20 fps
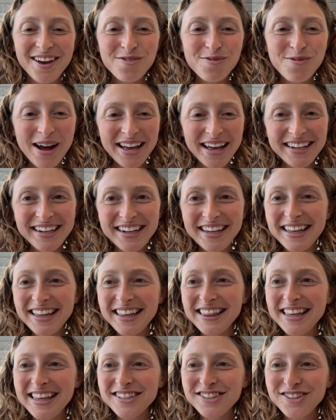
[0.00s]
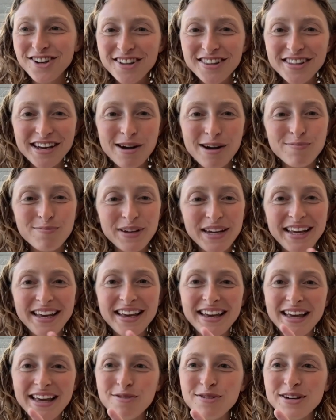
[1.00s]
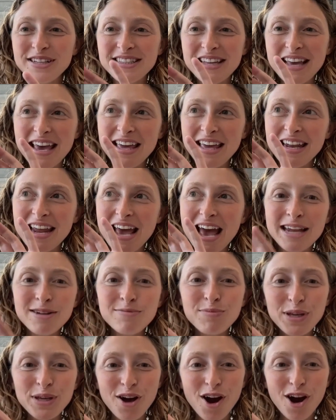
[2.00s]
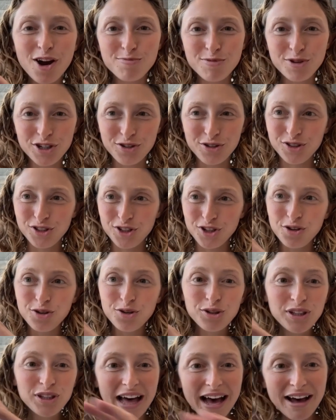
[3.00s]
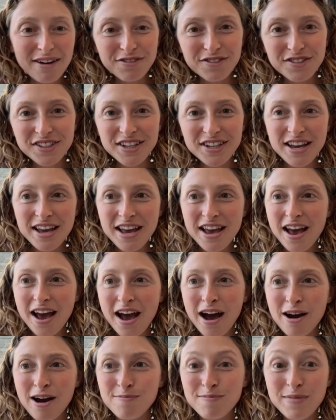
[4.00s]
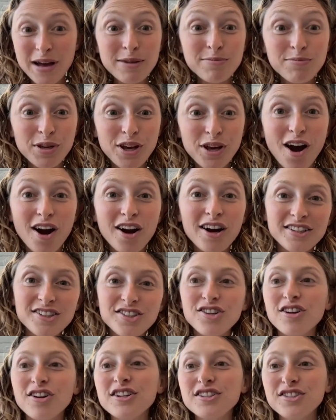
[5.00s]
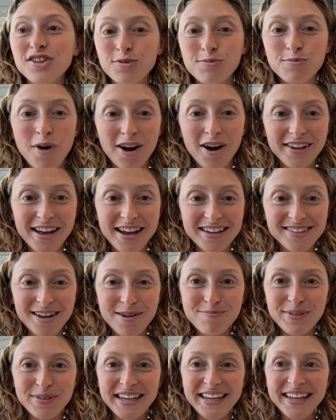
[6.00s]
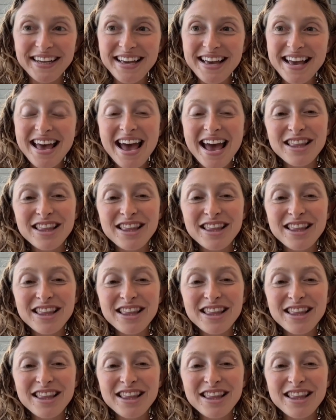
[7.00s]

When they started the company, it was an NPR producer who left NPR and started his own podcast company.